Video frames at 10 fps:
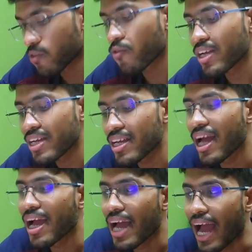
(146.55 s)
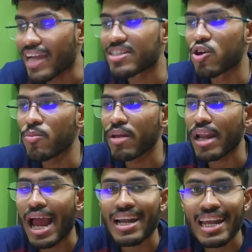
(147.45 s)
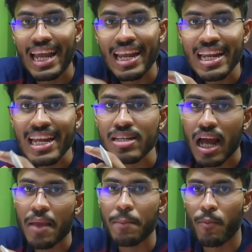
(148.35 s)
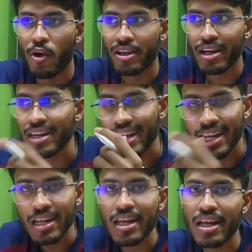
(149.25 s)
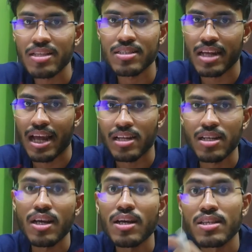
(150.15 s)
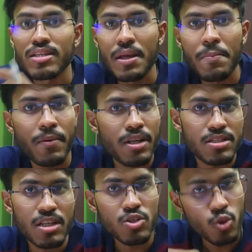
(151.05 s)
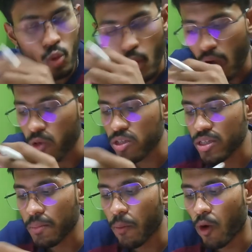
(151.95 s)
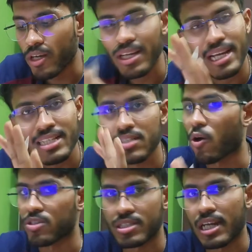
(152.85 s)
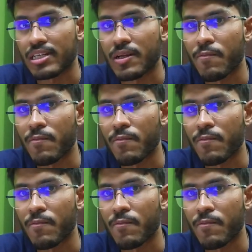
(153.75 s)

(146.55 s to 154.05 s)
We assume that at any time point, at any instant, the temperature throughout the body is constant.